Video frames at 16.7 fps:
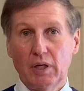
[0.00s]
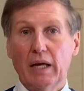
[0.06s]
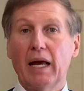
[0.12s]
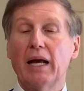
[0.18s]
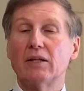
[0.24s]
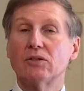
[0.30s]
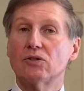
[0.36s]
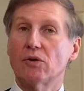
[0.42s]

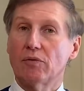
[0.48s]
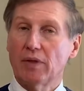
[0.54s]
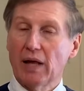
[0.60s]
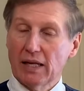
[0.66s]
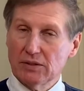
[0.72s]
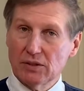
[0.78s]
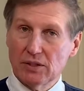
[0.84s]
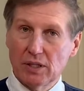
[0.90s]
And so
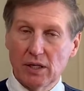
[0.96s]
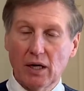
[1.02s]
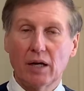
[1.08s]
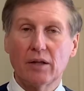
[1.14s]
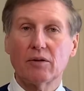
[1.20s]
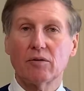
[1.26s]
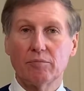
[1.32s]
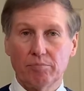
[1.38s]
that's the
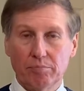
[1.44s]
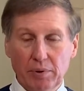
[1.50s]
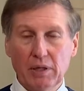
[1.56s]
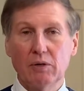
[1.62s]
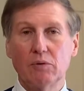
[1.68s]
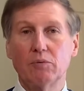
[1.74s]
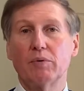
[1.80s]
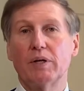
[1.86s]
other
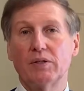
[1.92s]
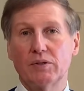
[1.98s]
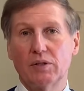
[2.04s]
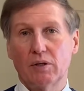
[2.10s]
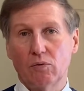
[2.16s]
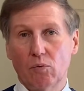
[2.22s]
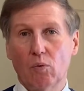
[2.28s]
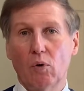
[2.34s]
big reason
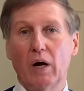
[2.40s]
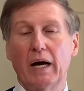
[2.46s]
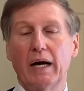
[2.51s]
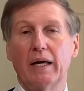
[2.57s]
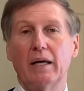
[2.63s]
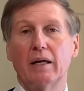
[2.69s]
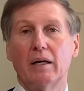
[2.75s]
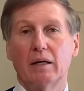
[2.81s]

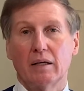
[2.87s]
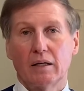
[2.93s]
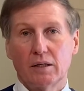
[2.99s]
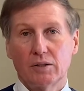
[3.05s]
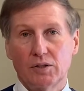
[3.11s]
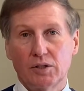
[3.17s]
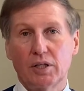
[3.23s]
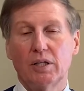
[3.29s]
why
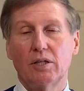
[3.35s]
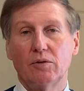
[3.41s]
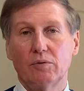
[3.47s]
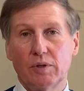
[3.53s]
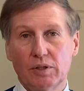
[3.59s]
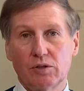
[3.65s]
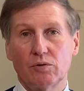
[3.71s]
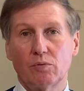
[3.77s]

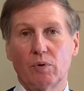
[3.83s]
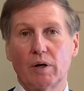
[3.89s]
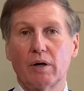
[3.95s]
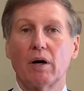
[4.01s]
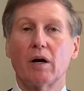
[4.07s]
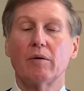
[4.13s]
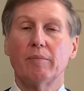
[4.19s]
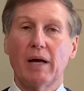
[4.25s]
continuing to wear
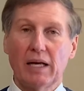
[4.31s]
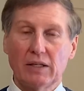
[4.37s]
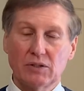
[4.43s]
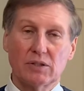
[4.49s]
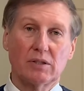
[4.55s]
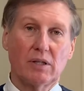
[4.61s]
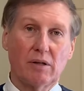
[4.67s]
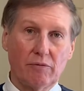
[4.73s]
our
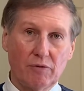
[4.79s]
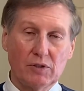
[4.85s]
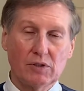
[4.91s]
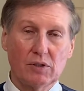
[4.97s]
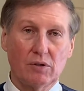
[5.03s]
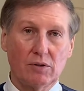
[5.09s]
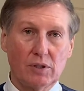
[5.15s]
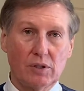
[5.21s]
masks and
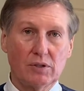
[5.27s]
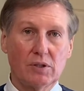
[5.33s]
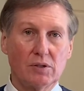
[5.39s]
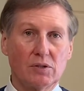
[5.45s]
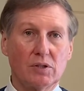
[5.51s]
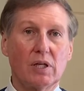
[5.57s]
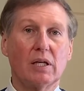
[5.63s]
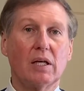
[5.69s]
physical
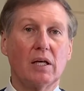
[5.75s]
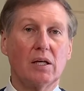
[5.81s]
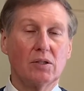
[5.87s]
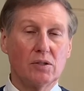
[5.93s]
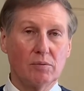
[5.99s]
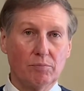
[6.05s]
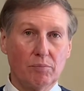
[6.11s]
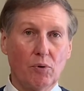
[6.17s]
distancing is
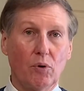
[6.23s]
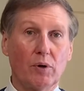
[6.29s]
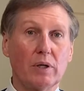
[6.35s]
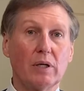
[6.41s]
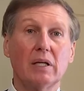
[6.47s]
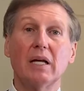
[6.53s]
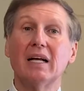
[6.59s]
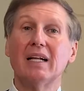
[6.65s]

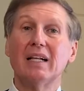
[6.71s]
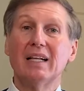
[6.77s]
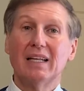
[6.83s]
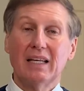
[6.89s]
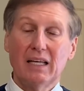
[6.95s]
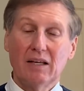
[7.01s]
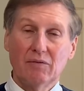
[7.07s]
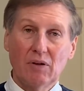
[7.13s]
important
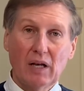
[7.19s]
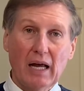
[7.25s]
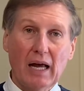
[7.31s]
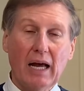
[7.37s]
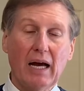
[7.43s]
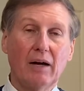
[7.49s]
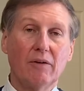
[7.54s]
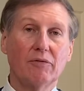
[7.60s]
even
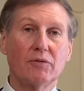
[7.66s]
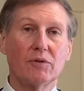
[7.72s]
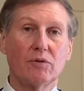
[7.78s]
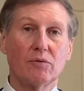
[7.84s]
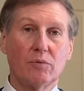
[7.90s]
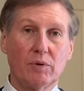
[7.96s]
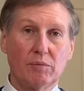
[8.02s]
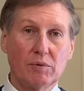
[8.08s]
after
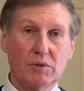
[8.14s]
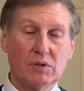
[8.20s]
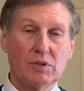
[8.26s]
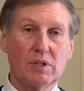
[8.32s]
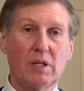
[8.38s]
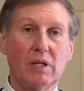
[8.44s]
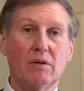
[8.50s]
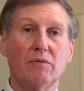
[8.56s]
we
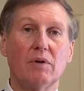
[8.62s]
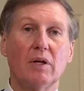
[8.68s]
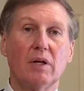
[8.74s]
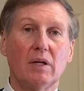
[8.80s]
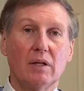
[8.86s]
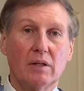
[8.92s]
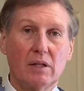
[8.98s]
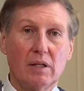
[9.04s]
receive
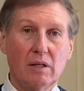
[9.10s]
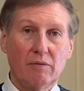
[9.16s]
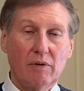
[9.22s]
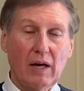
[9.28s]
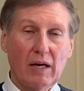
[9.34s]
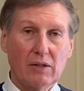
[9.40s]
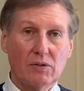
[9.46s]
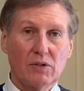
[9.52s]
the
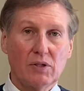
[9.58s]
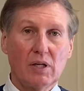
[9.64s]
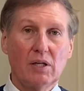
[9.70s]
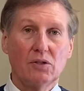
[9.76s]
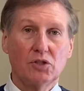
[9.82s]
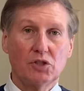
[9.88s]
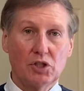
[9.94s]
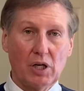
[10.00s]

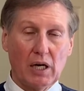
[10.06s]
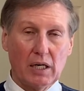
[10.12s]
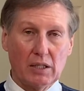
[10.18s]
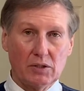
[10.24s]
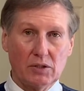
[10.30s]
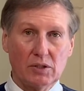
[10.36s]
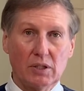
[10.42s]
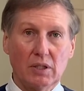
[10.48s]
vaccine shots,